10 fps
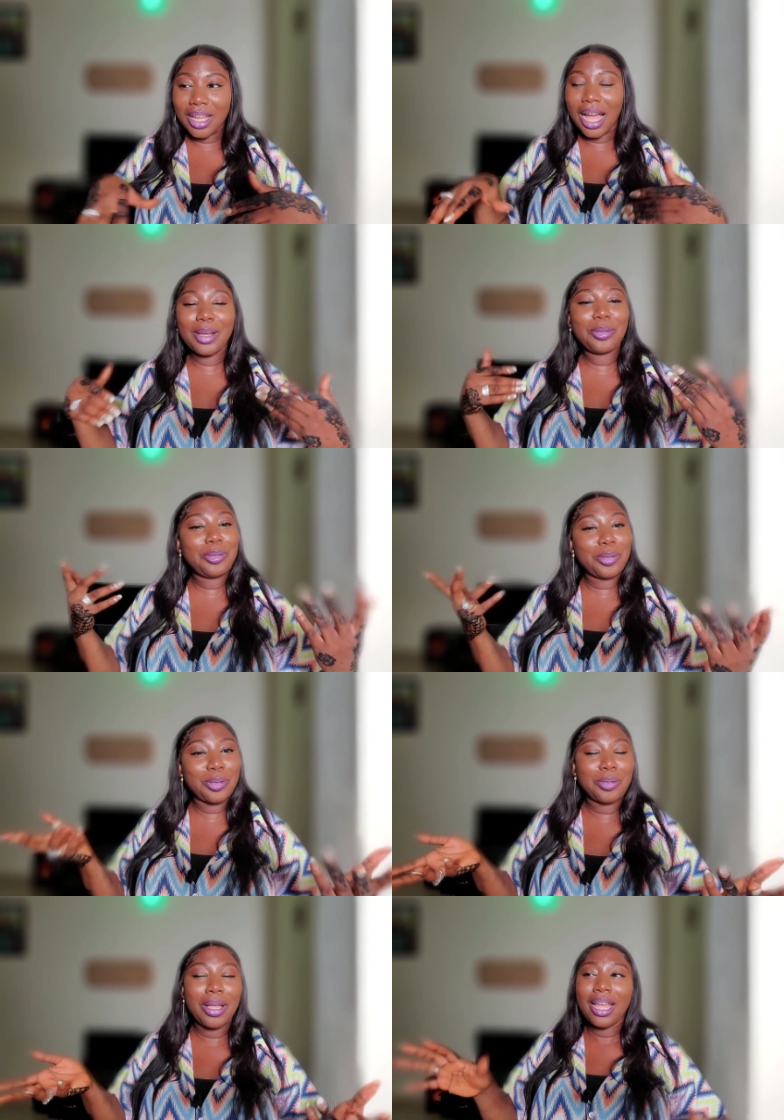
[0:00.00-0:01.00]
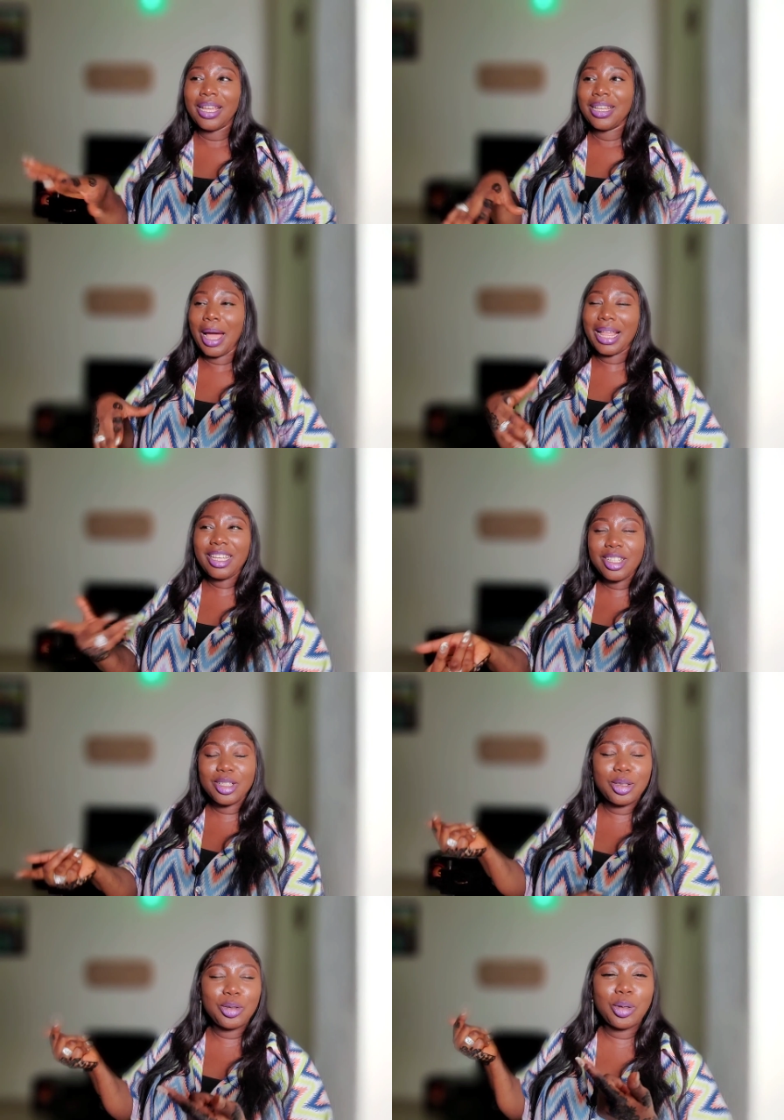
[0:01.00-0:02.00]
I don't know. I think she
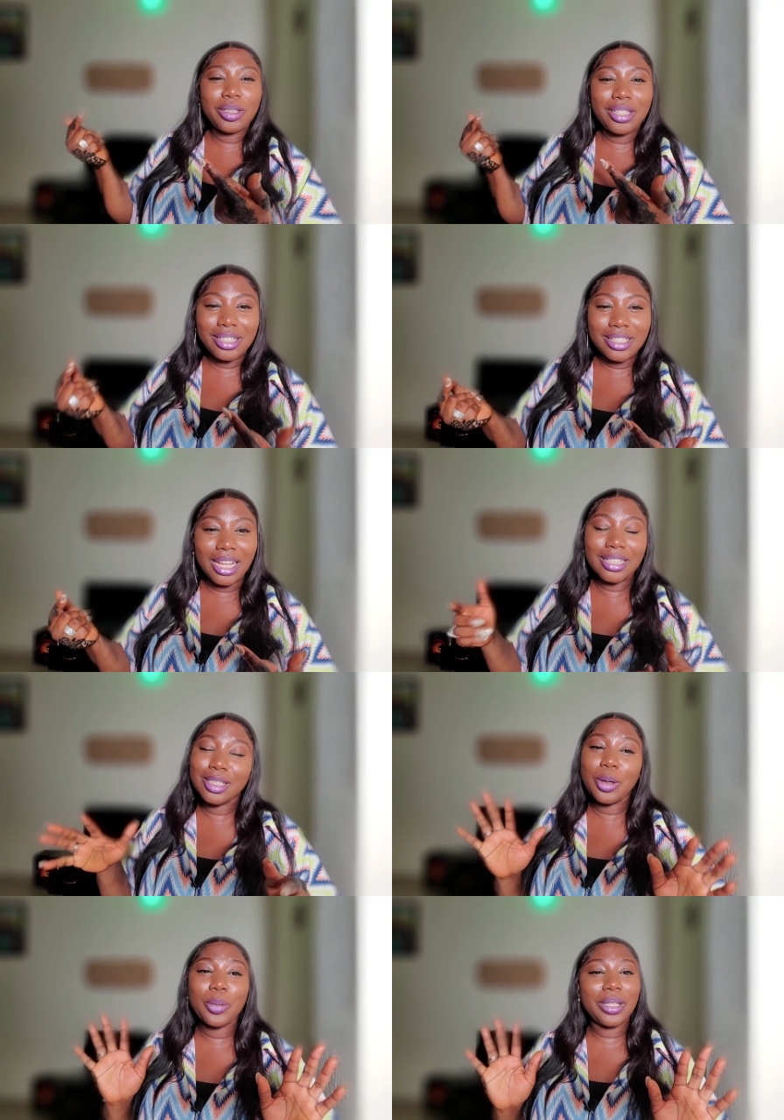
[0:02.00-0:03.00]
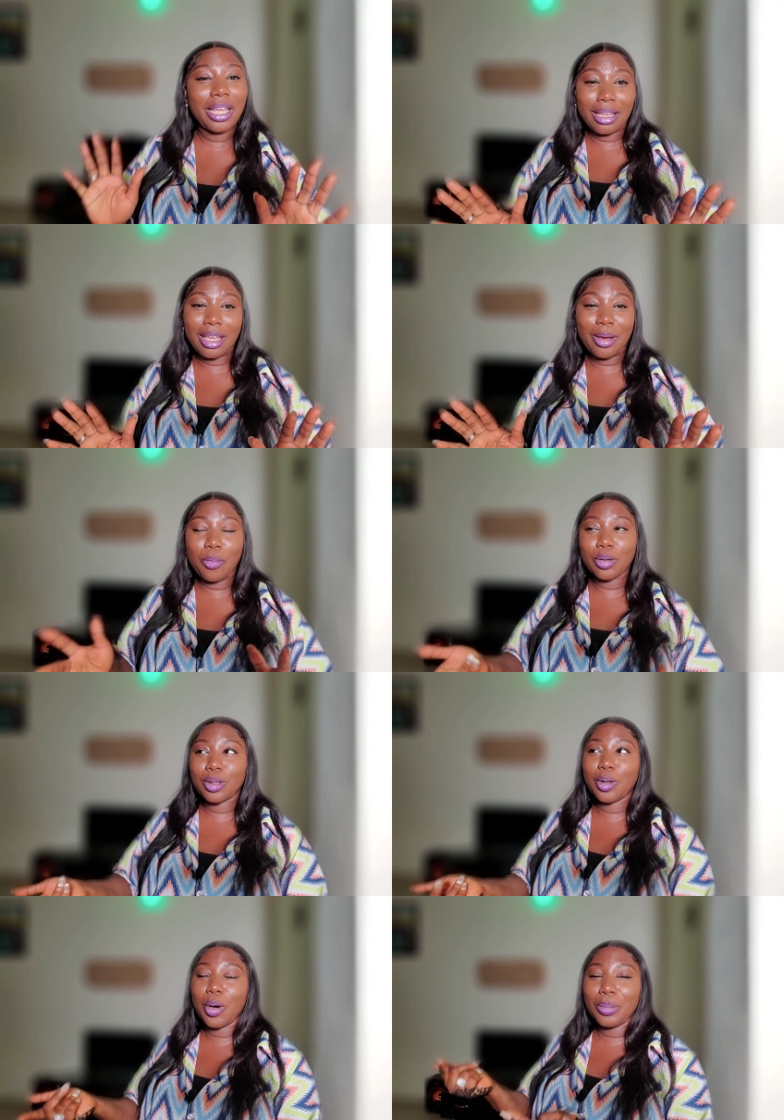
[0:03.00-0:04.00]
noticed that Nelo Okeke
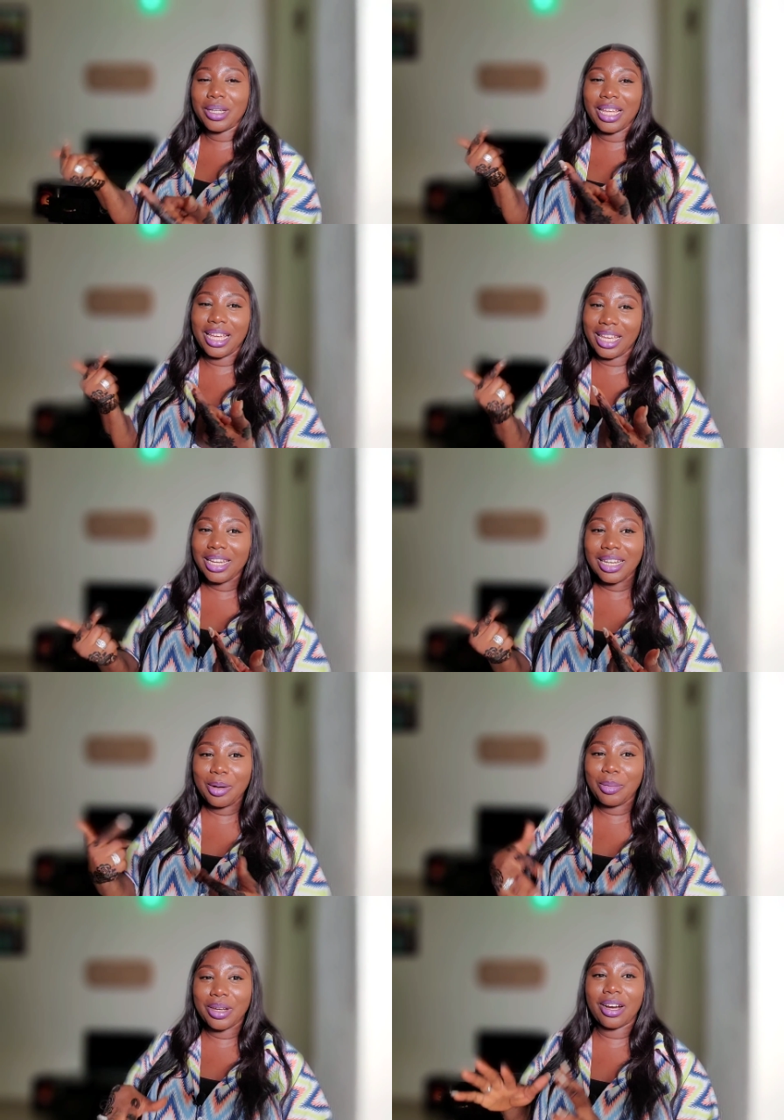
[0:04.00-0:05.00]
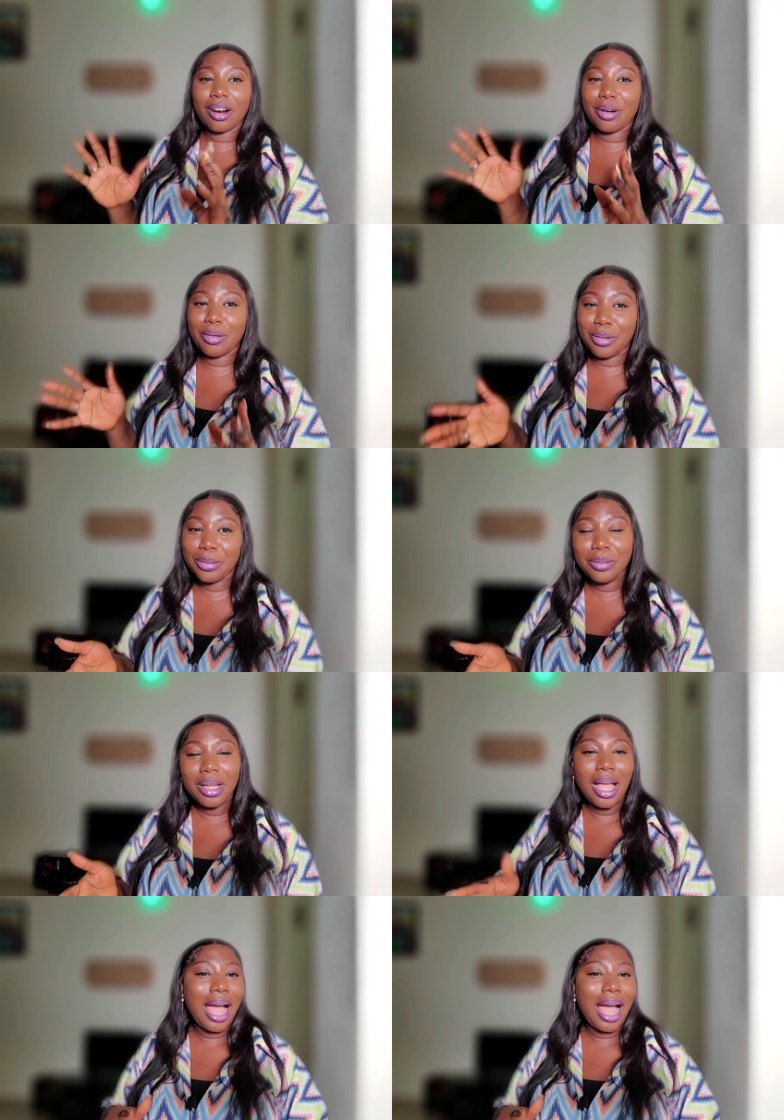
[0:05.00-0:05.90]
was coming in with her crew.